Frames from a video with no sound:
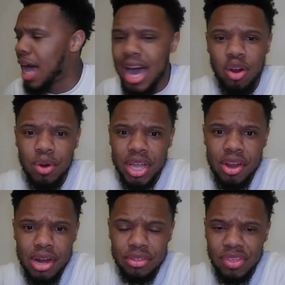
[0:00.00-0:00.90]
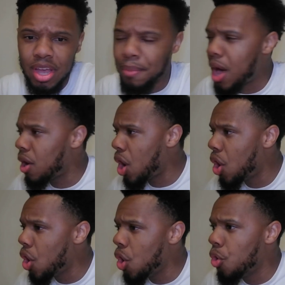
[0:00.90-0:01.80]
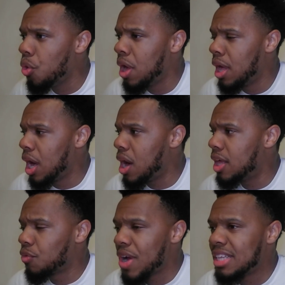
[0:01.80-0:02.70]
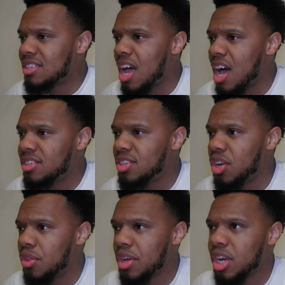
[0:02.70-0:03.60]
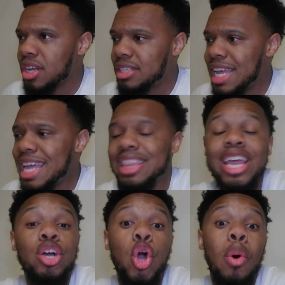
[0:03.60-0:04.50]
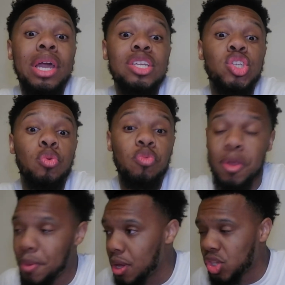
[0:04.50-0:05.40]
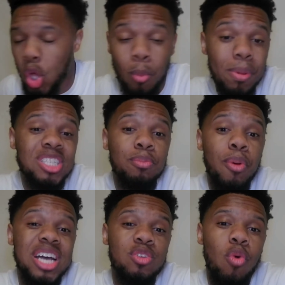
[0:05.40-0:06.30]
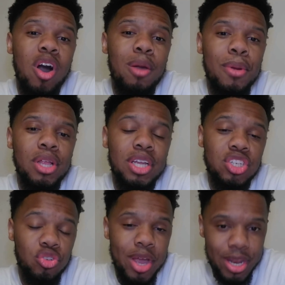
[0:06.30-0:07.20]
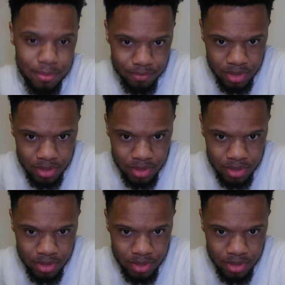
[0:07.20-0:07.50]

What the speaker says: I don't want to hear anything about, the Red Sox, they're going to contend. They're going into a rebuild. Don't be surprised if Walker Buehler gets traded.